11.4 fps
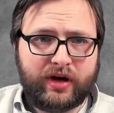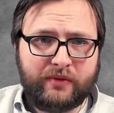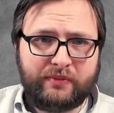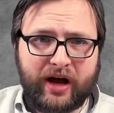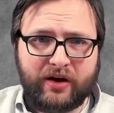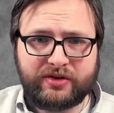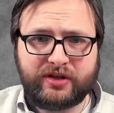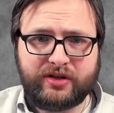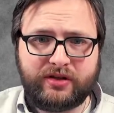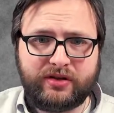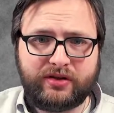about
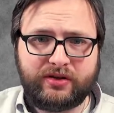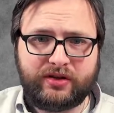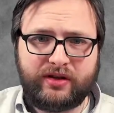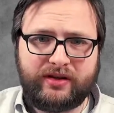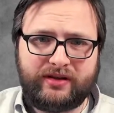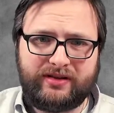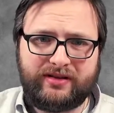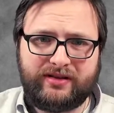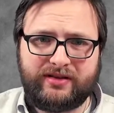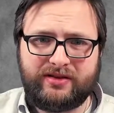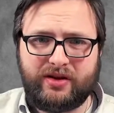
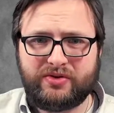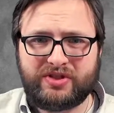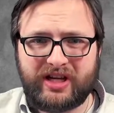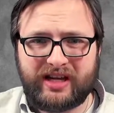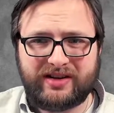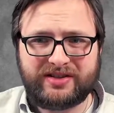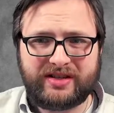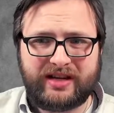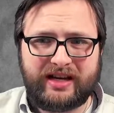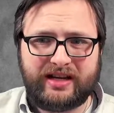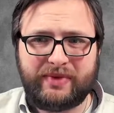those years
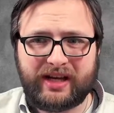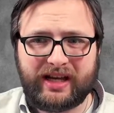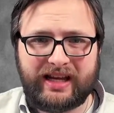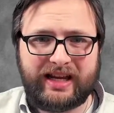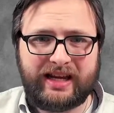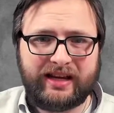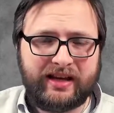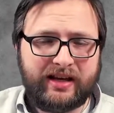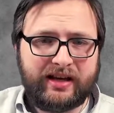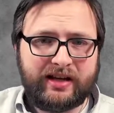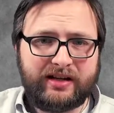in the beginning,
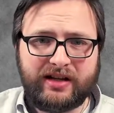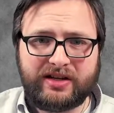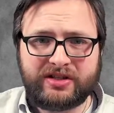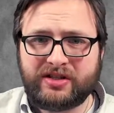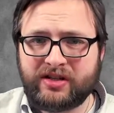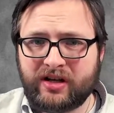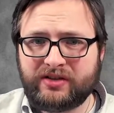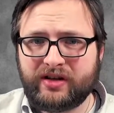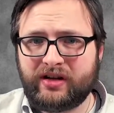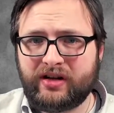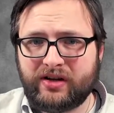there's not
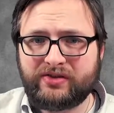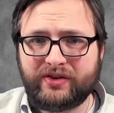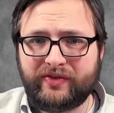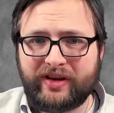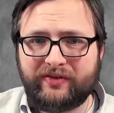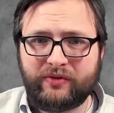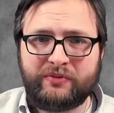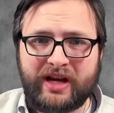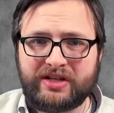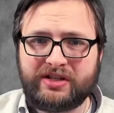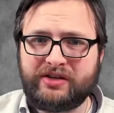a lot of
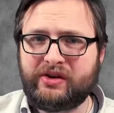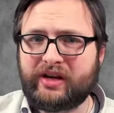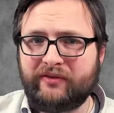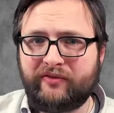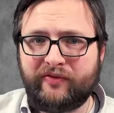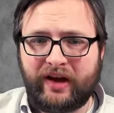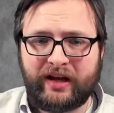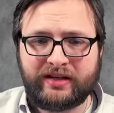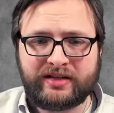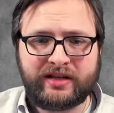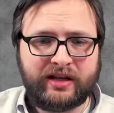information you can
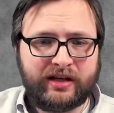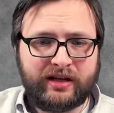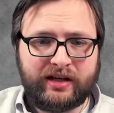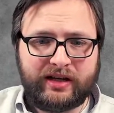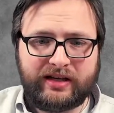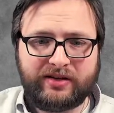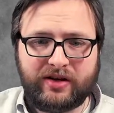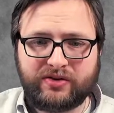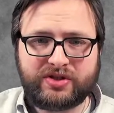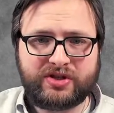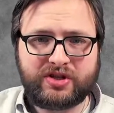find in
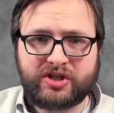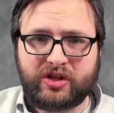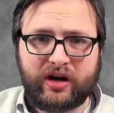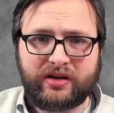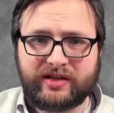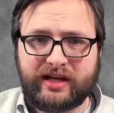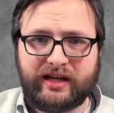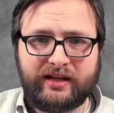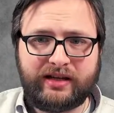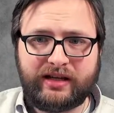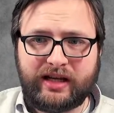those
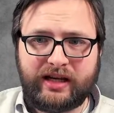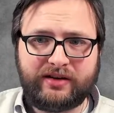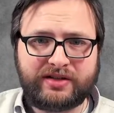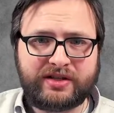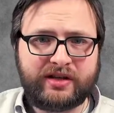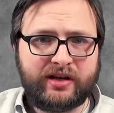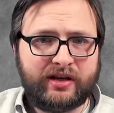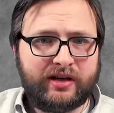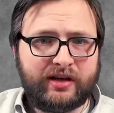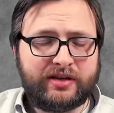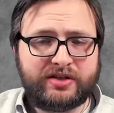starting years.
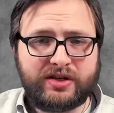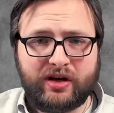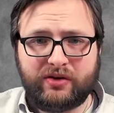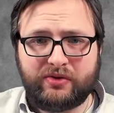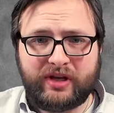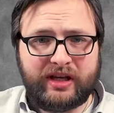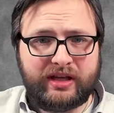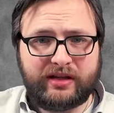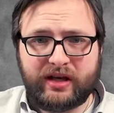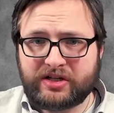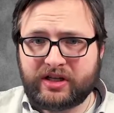So he
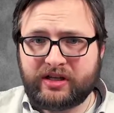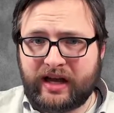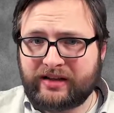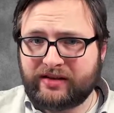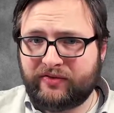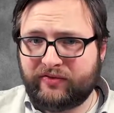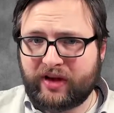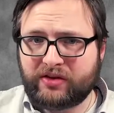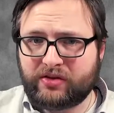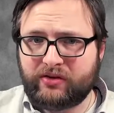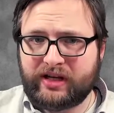doesn't have a
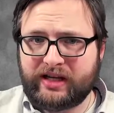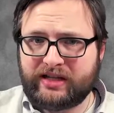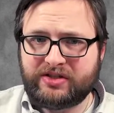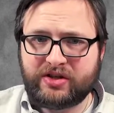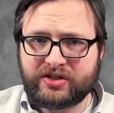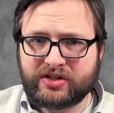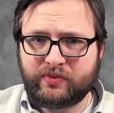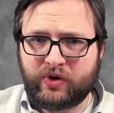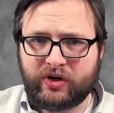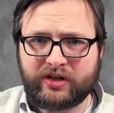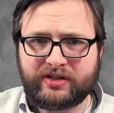factory, he just
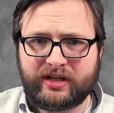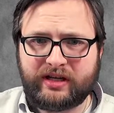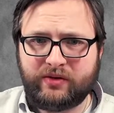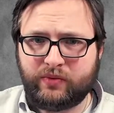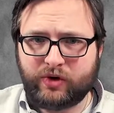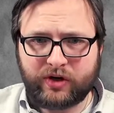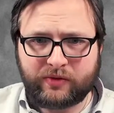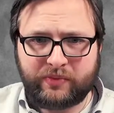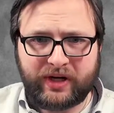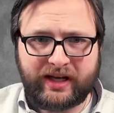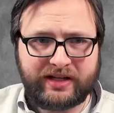worked in a
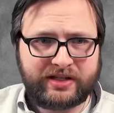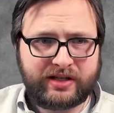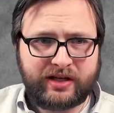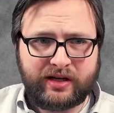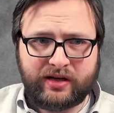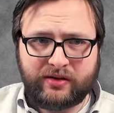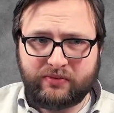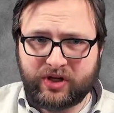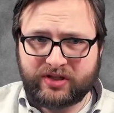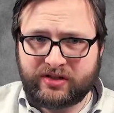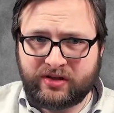workplace,
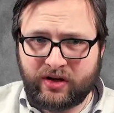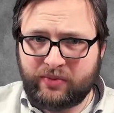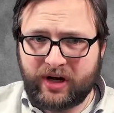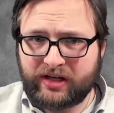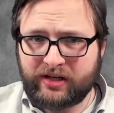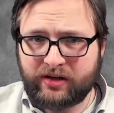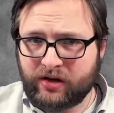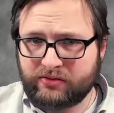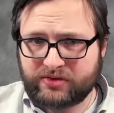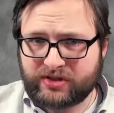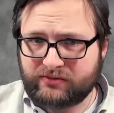but nobody
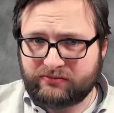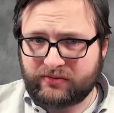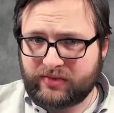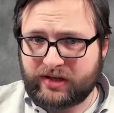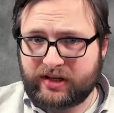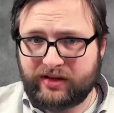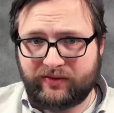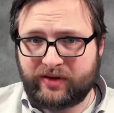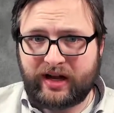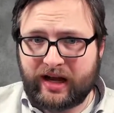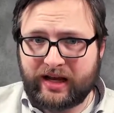knows.
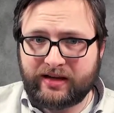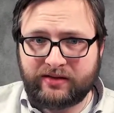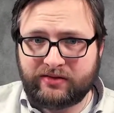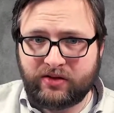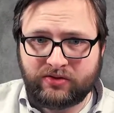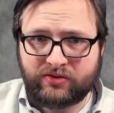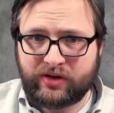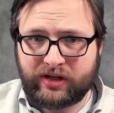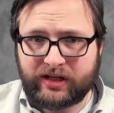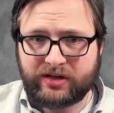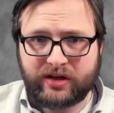Even I'm not
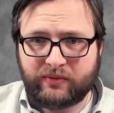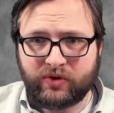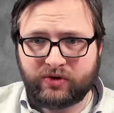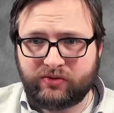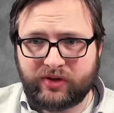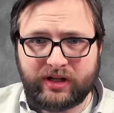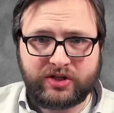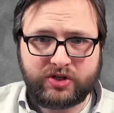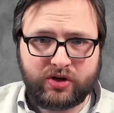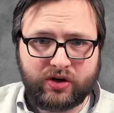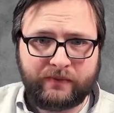really
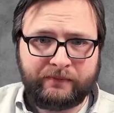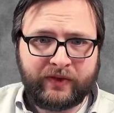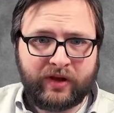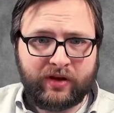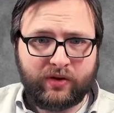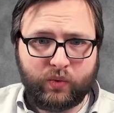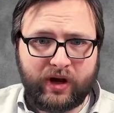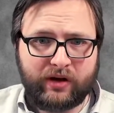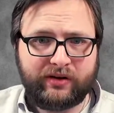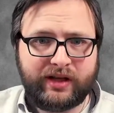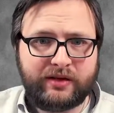sure
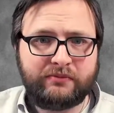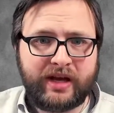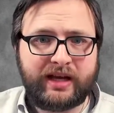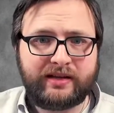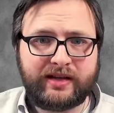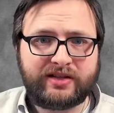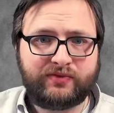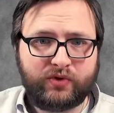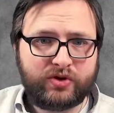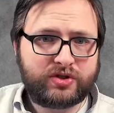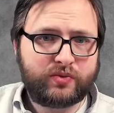where he made his
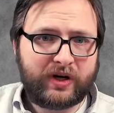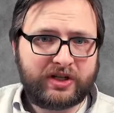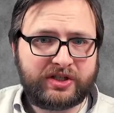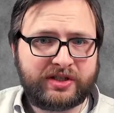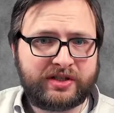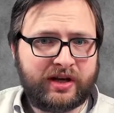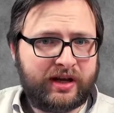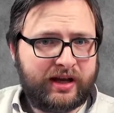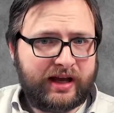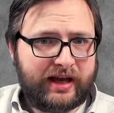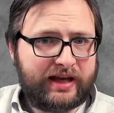first watches.
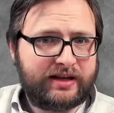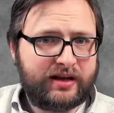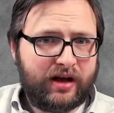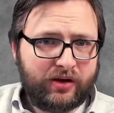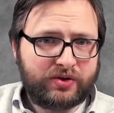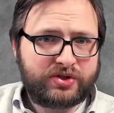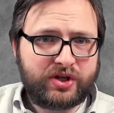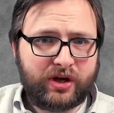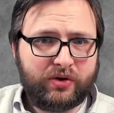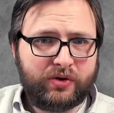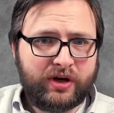And
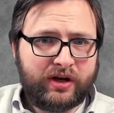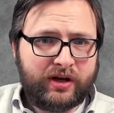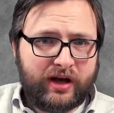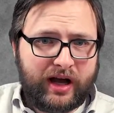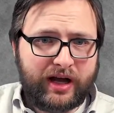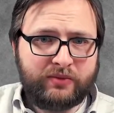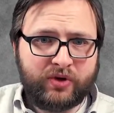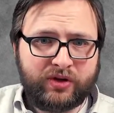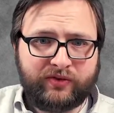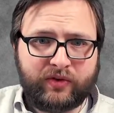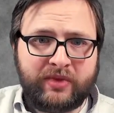also I'm
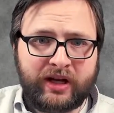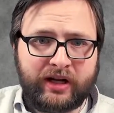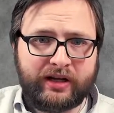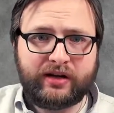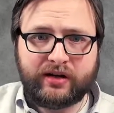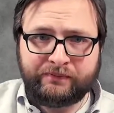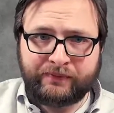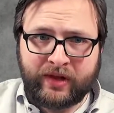not familiar